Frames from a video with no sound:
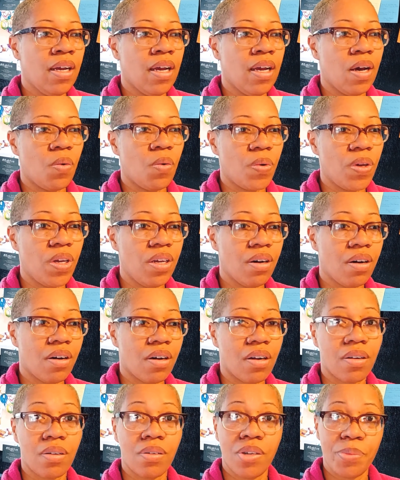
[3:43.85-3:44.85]
we
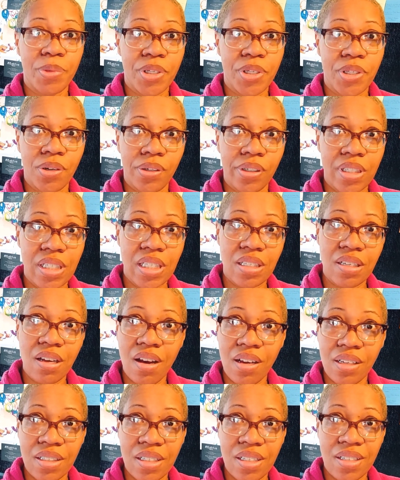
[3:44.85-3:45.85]
are going to be starting
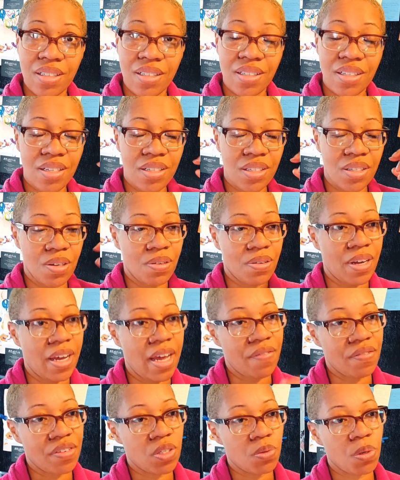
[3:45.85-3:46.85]
solids. So I
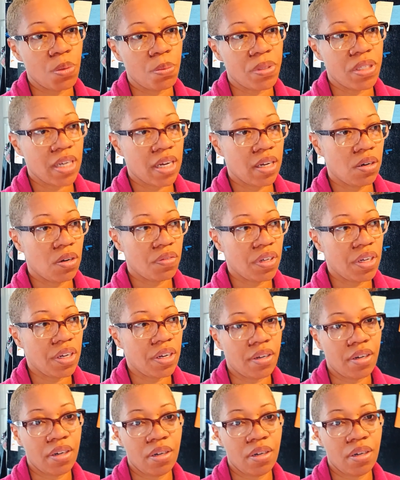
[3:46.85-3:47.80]
have a sweet potato over here that I'm